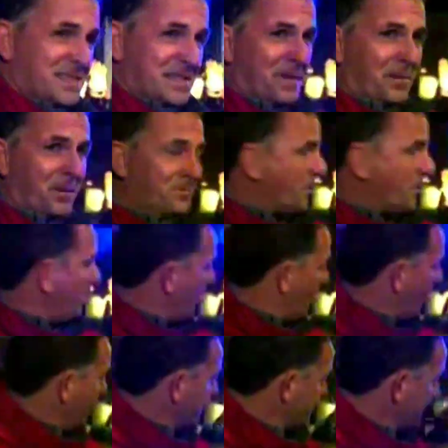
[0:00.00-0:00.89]
some of the
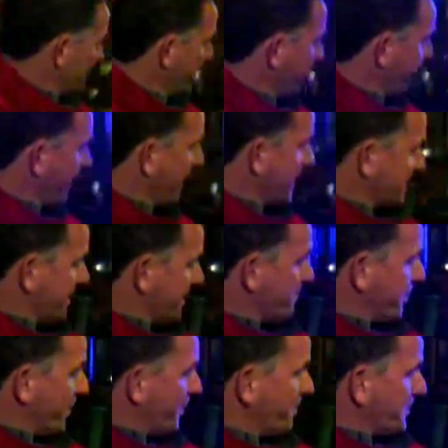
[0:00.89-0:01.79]
worst
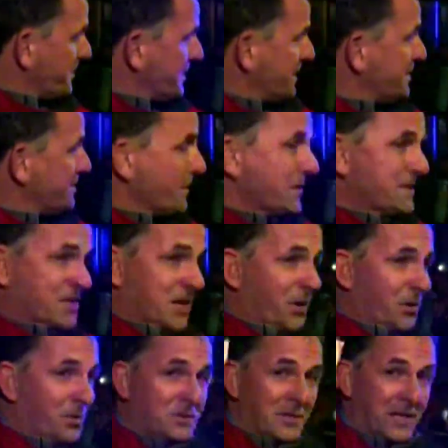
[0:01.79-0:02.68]
affected properties. We're
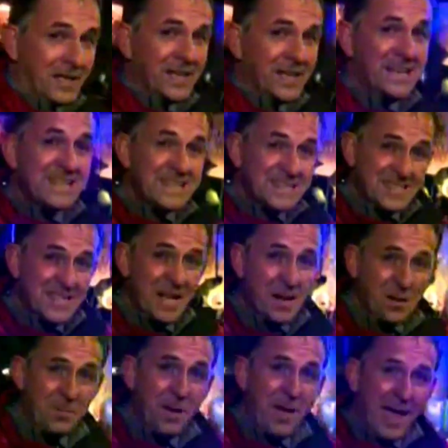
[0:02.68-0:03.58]
told that
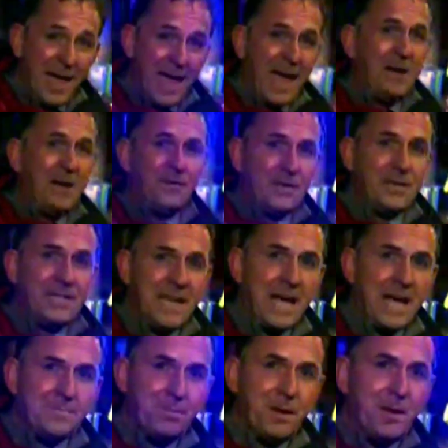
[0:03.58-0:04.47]
some haven't
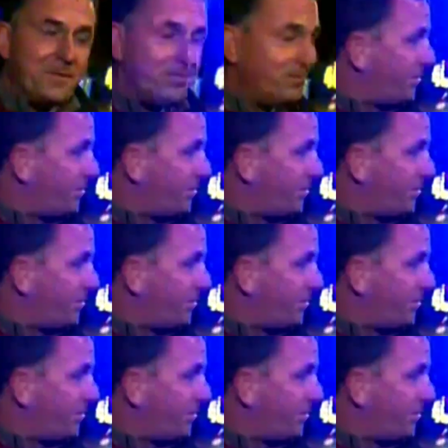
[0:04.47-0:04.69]
yet been